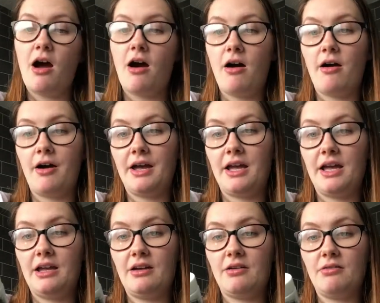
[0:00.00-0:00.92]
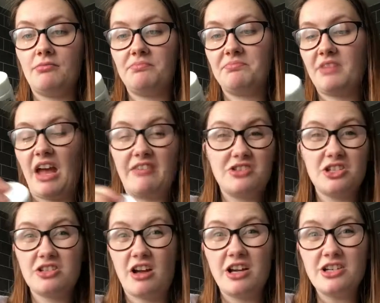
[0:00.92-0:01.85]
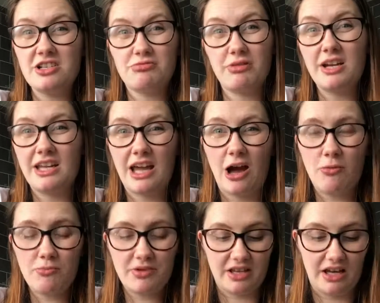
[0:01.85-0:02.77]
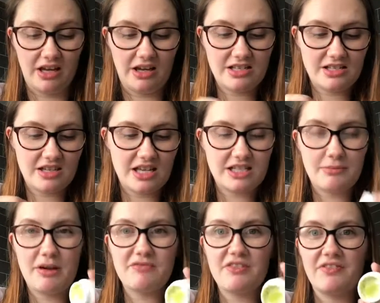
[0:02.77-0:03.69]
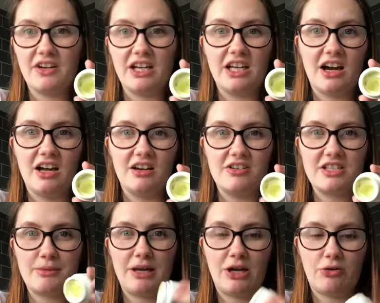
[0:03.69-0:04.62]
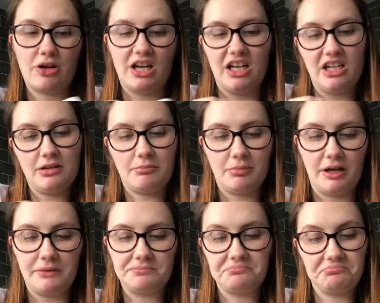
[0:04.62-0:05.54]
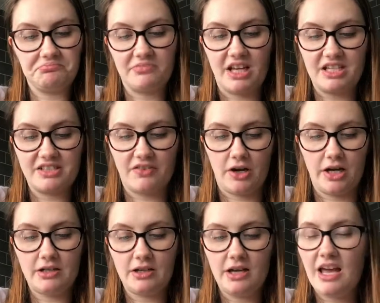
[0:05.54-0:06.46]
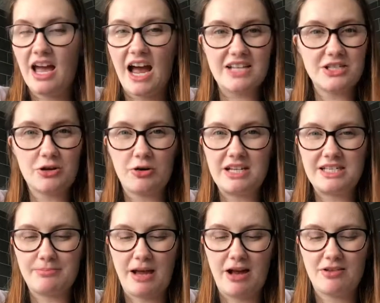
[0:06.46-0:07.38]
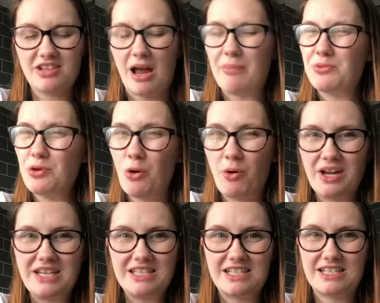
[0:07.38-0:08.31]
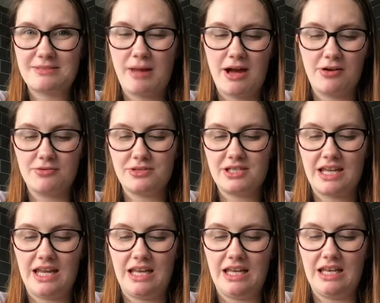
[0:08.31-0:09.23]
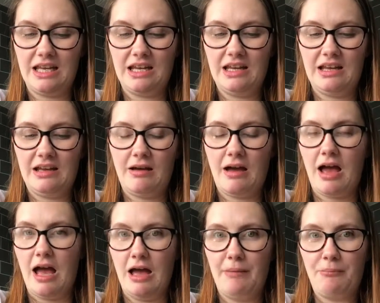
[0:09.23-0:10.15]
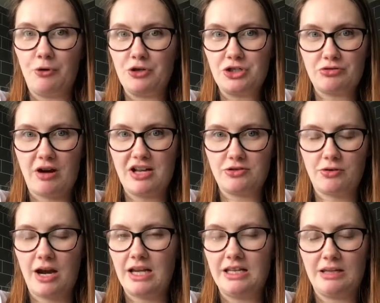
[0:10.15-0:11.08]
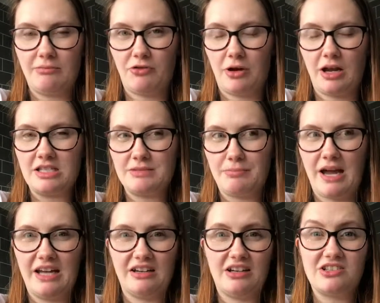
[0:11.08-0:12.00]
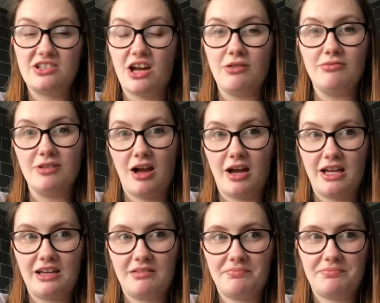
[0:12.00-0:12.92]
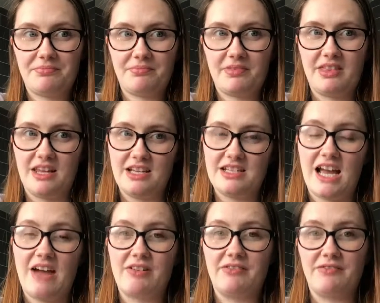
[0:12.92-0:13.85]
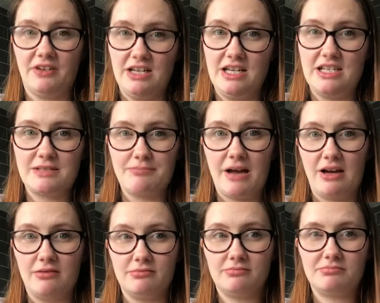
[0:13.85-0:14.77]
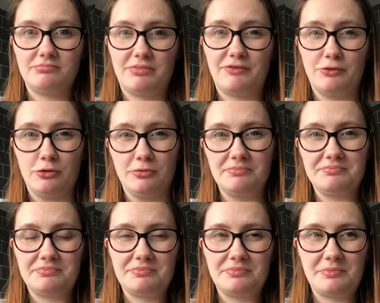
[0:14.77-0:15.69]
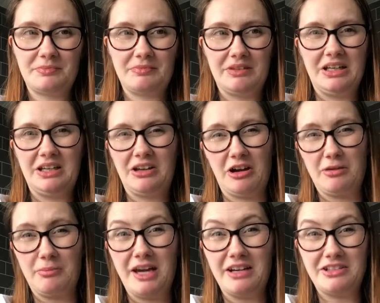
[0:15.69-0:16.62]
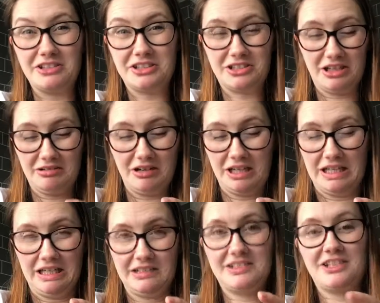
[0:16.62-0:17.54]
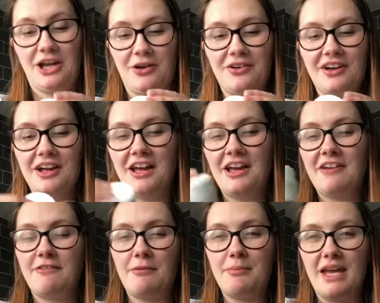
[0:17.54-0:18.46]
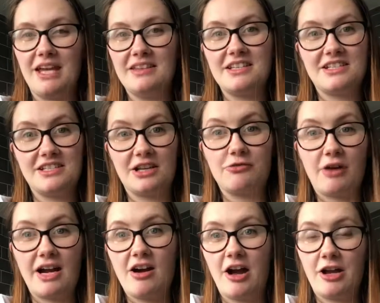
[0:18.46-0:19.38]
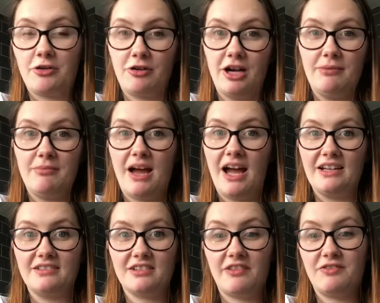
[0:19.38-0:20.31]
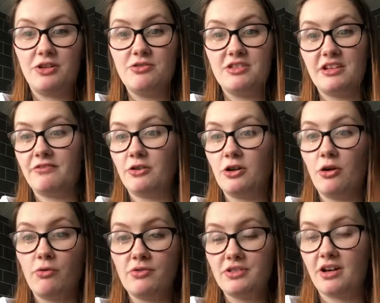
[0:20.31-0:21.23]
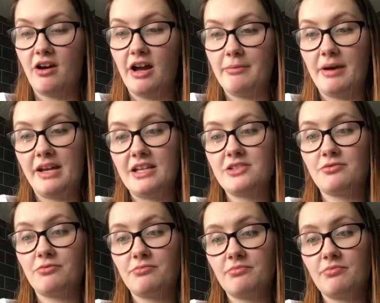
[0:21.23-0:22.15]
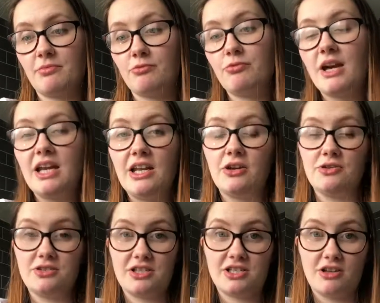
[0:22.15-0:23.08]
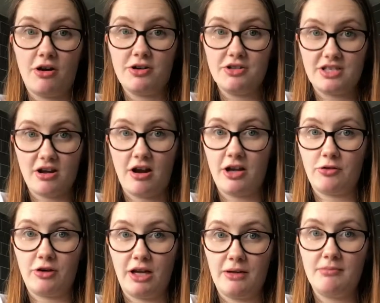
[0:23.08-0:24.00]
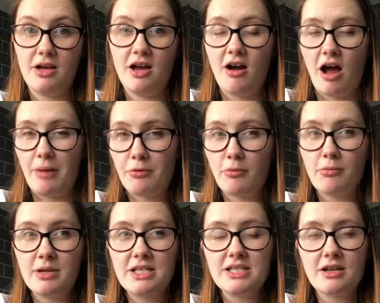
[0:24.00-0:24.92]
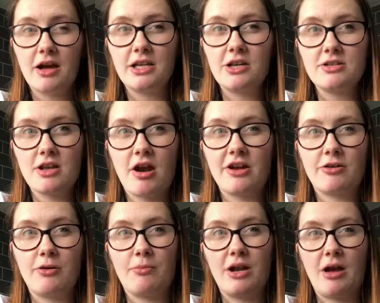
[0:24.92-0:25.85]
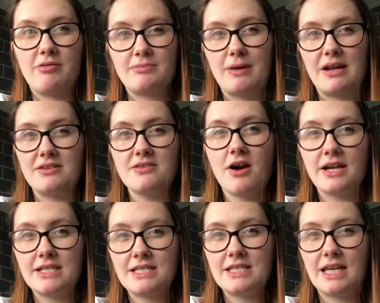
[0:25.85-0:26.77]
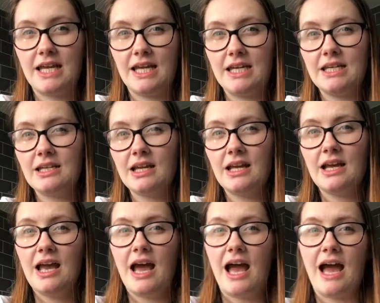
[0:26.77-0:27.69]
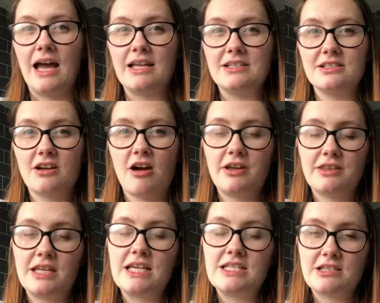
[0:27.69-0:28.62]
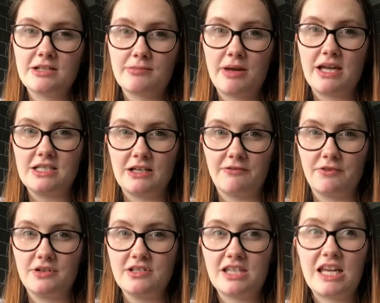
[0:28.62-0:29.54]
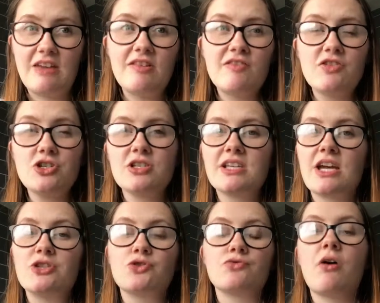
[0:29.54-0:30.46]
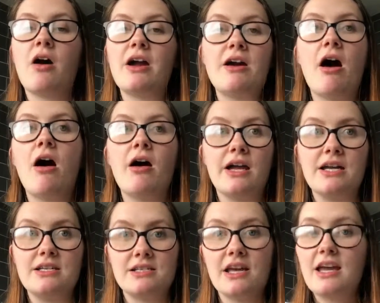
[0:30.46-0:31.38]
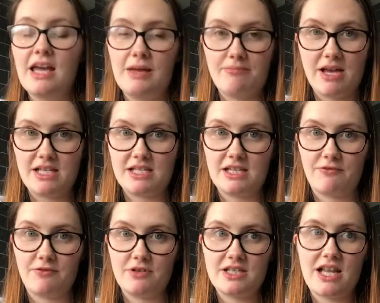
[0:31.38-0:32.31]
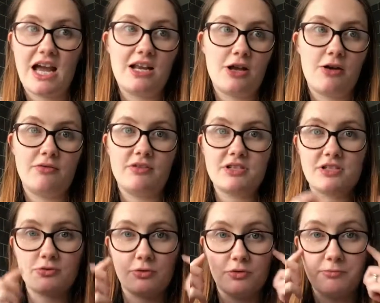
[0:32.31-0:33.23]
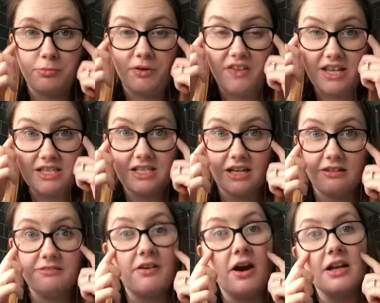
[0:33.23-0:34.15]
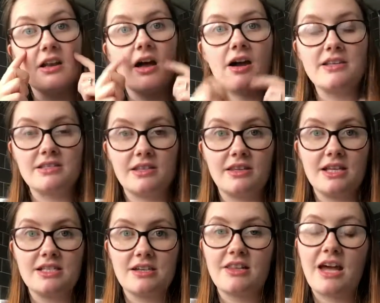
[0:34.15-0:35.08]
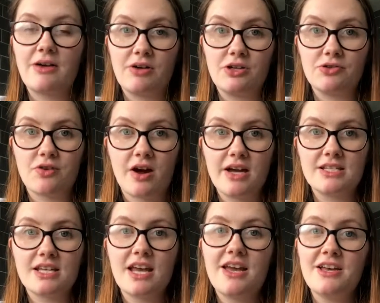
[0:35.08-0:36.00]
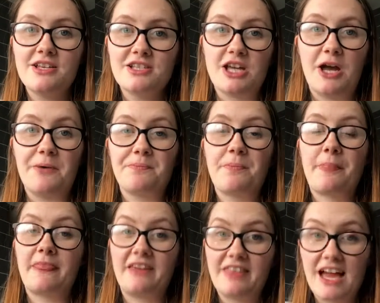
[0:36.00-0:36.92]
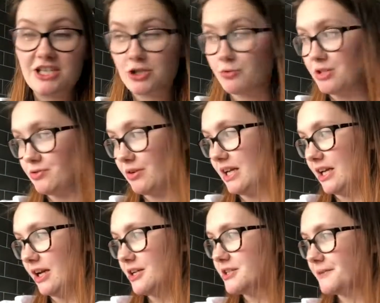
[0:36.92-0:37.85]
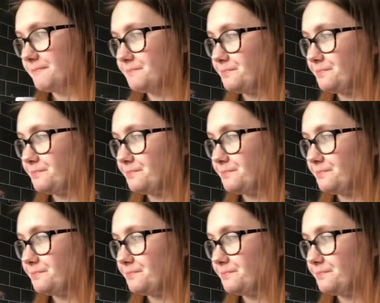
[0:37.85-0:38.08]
I just really get on with it. It's a bit of a funny colour. It's a bit green, but that's fine. Hasn't got any smells. I'm not into smells in moisturiser or anything before I go into bed. I don't like things that have a funny smell before going to bed. I just don't like it. So for me, this is a great eye cream, and I've used it for a long time, and it's really good to start using eye cream. I probably started using eye cream when I was about 19, and I think it does make a difference. Even if you just get dry eyes, it makes a difference, let alone sort of preventing fine lines and things like that around your eyes. So that's always really good.